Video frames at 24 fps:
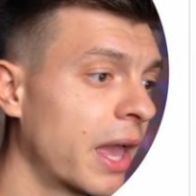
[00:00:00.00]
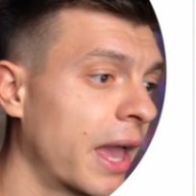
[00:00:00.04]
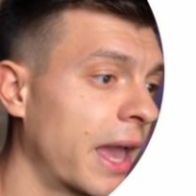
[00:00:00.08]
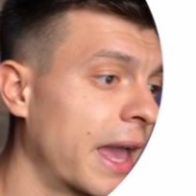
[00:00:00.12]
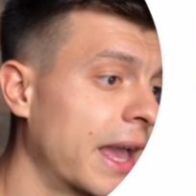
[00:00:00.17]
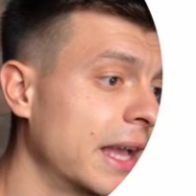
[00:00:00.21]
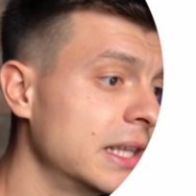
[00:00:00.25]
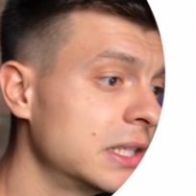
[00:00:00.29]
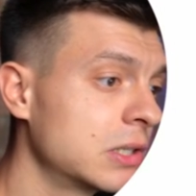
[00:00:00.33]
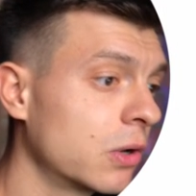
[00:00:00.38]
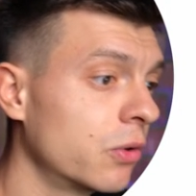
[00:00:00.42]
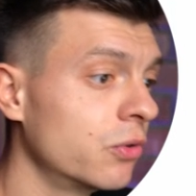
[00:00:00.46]

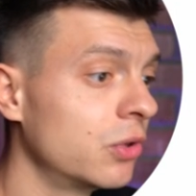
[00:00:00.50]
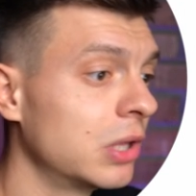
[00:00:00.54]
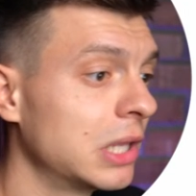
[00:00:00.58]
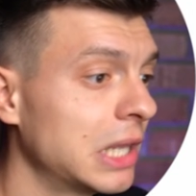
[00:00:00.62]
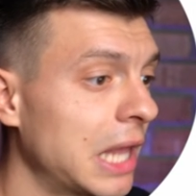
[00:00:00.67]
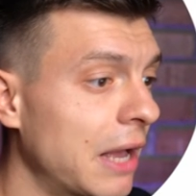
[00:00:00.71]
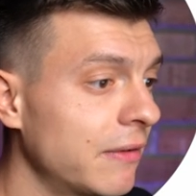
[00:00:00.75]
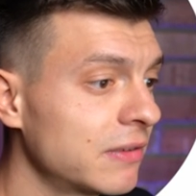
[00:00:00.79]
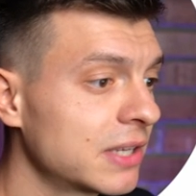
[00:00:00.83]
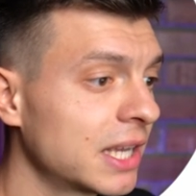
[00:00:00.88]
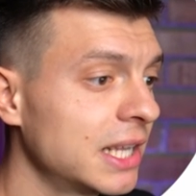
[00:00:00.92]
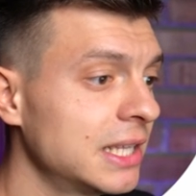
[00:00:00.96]
and on the
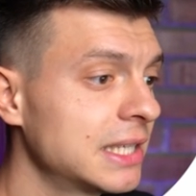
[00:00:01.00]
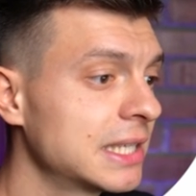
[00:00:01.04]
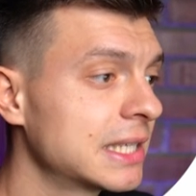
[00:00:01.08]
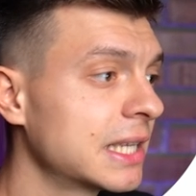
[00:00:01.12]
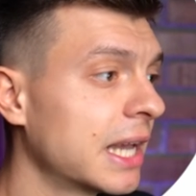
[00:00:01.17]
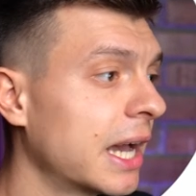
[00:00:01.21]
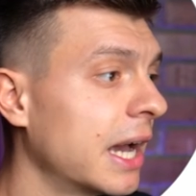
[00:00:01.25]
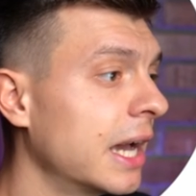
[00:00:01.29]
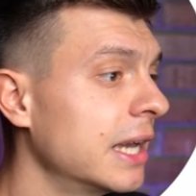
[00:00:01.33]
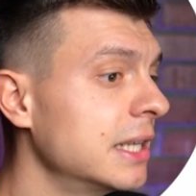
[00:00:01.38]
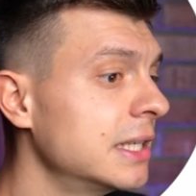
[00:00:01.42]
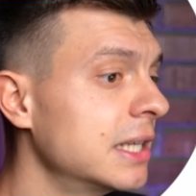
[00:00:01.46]
left-hand
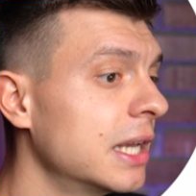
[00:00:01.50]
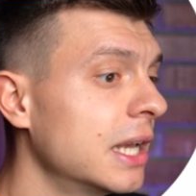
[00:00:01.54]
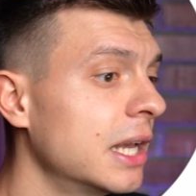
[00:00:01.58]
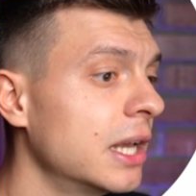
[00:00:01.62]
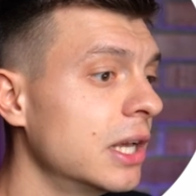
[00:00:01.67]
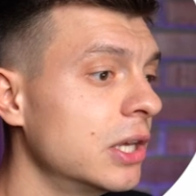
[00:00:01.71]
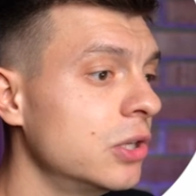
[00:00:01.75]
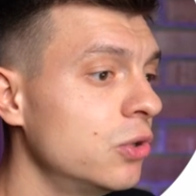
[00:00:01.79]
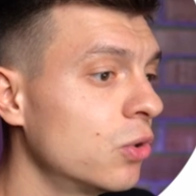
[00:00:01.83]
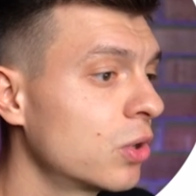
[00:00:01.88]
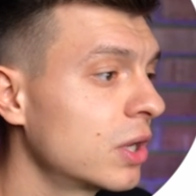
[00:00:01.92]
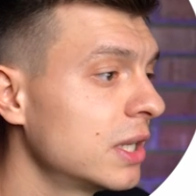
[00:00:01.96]
side,
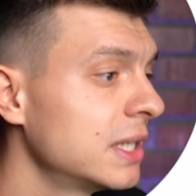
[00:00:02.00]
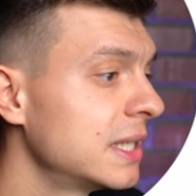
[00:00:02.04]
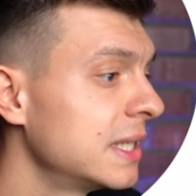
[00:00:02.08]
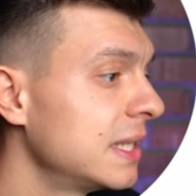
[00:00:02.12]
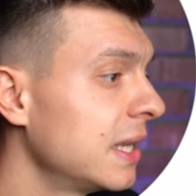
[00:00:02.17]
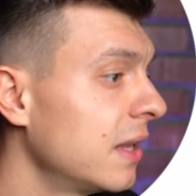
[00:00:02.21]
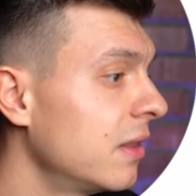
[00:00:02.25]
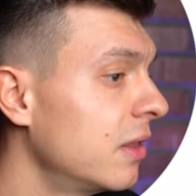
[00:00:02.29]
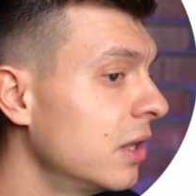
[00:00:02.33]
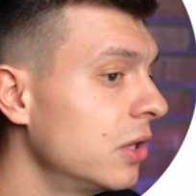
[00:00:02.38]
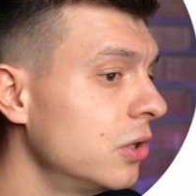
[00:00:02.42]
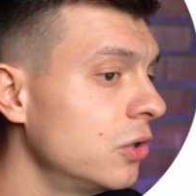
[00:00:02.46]
you can
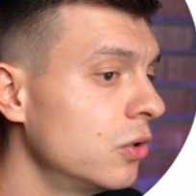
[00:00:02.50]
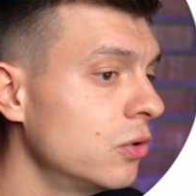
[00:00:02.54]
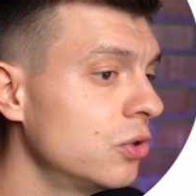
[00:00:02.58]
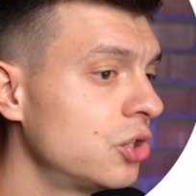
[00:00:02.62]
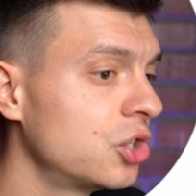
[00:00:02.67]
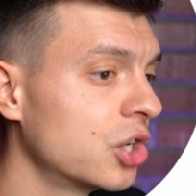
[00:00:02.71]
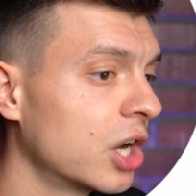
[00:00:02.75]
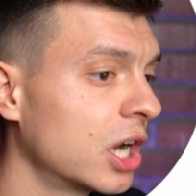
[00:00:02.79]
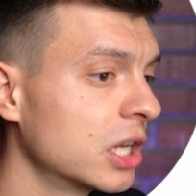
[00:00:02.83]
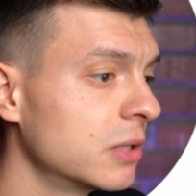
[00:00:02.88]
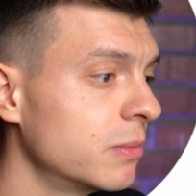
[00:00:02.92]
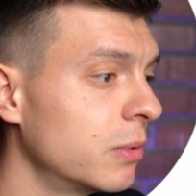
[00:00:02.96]
see the new
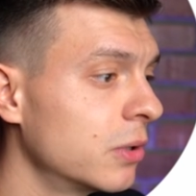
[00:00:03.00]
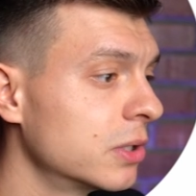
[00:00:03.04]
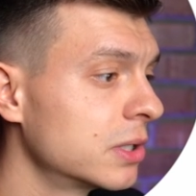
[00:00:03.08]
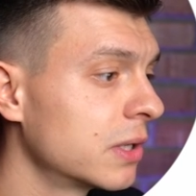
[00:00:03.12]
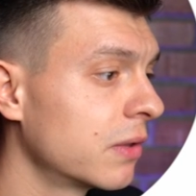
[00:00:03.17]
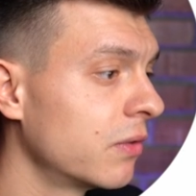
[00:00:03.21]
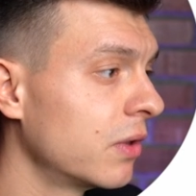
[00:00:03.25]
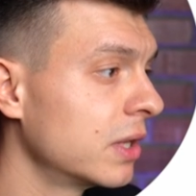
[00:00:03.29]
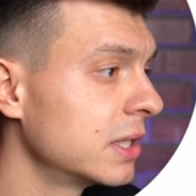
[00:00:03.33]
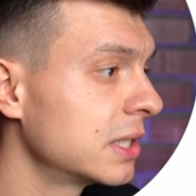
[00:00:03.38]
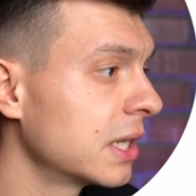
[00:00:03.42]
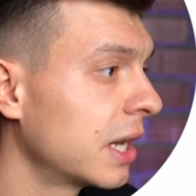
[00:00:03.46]

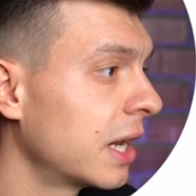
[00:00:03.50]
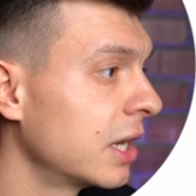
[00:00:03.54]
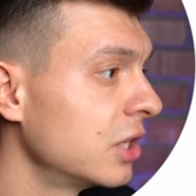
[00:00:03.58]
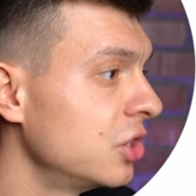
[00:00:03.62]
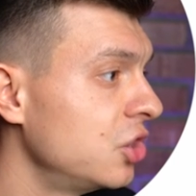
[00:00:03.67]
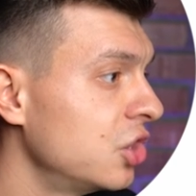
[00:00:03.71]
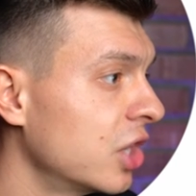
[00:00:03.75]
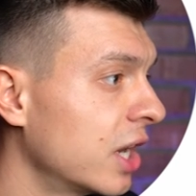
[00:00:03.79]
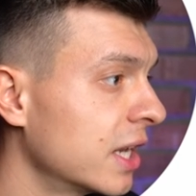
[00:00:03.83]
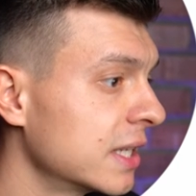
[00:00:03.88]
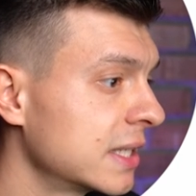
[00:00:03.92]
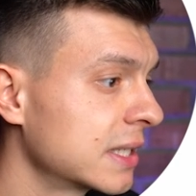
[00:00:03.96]
chatbot that I
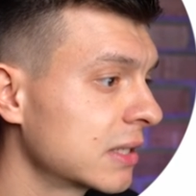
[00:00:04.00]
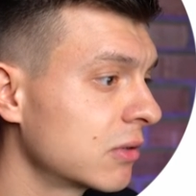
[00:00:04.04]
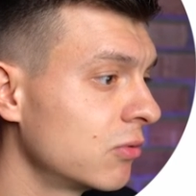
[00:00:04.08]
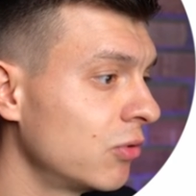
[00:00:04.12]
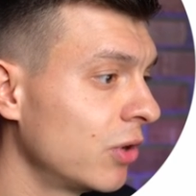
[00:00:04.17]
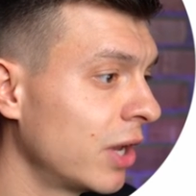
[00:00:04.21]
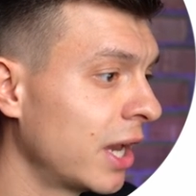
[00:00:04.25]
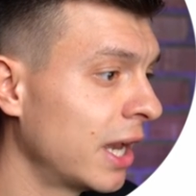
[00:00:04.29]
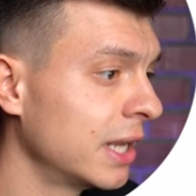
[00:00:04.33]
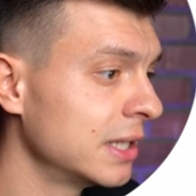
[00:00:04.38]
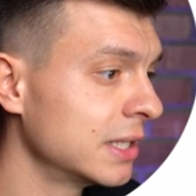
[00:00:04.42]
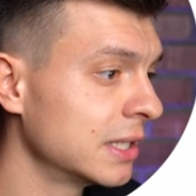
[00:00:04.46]
just
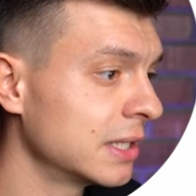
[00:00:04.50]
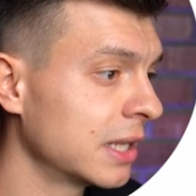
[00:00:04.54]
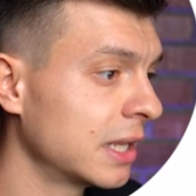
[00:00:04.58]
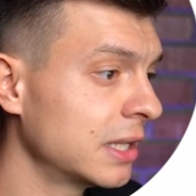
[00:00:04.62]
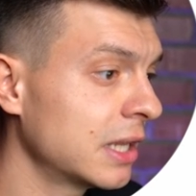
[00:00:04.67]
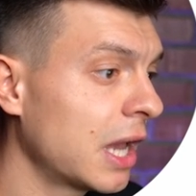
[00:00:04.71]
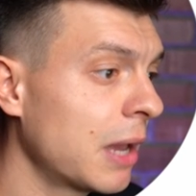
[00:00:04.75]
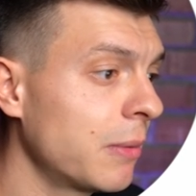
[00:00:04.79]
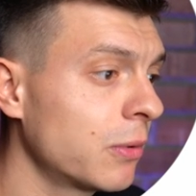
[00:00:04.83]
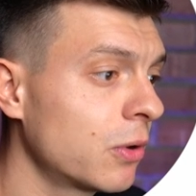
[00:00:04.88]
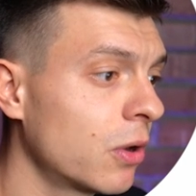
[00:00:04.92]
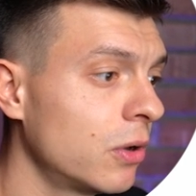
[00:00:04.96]
created, and
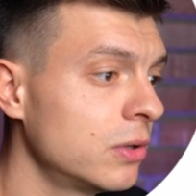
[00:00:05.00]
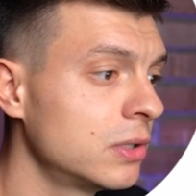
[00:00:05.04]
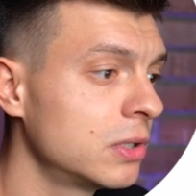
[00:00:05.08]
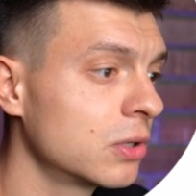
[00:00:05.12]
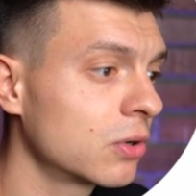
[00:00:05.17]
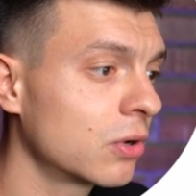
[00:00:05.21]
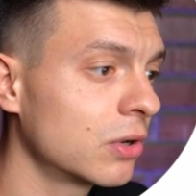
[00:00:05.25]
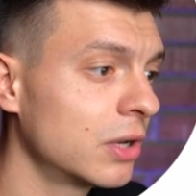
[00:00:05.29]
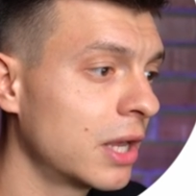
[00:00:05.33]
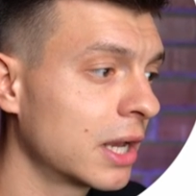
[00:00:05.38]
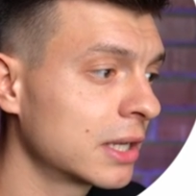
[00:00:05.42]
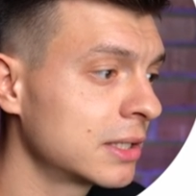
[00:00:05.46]
I'm going to
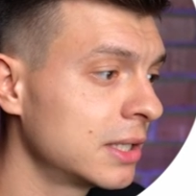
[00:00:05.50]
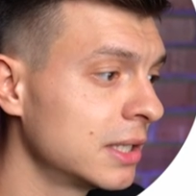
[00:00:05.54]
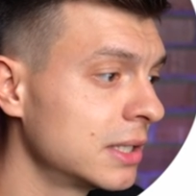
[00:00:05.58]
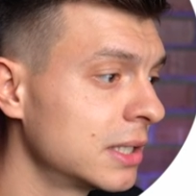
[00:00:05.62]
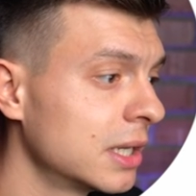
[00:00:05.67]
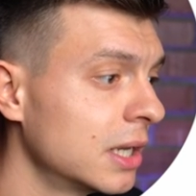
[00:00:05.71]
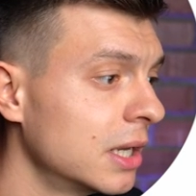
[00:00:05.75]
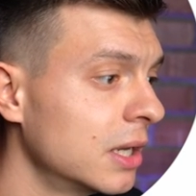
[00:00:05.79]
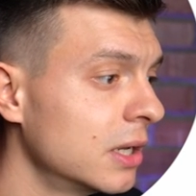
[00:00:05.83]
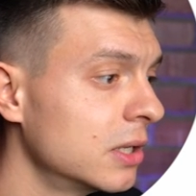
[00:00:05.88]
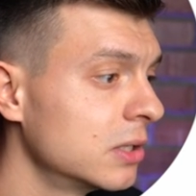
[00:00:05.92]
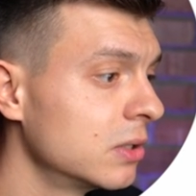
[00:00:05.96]
connect it
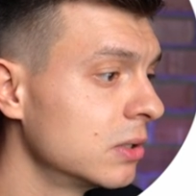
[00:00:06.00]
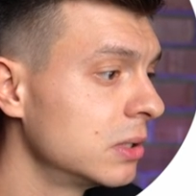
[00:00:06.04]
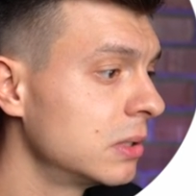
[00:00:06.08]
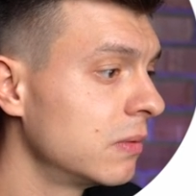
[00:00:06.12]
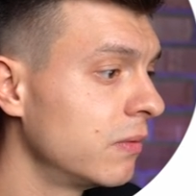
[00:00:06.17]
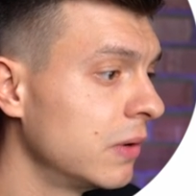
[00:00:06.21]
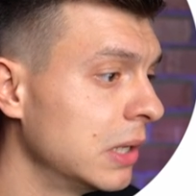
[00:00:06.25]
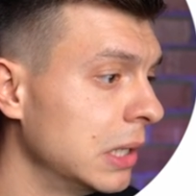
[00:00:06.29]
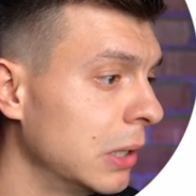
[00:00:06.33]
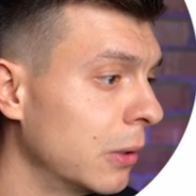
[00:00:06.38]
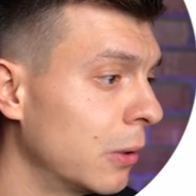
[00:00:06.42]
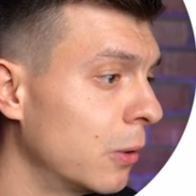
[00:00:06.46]
to
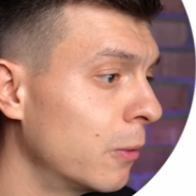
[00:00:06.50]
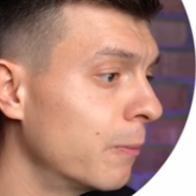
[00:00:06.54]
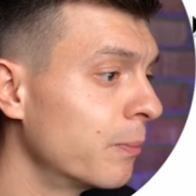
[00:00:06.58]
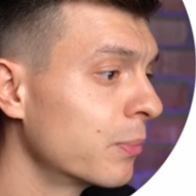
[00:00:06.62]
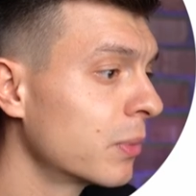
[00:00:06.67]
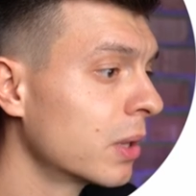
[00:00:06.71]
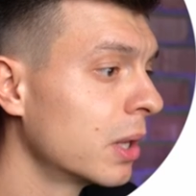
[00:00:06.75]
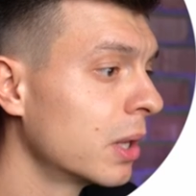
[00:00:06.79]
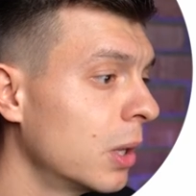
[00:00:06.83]
Twilio.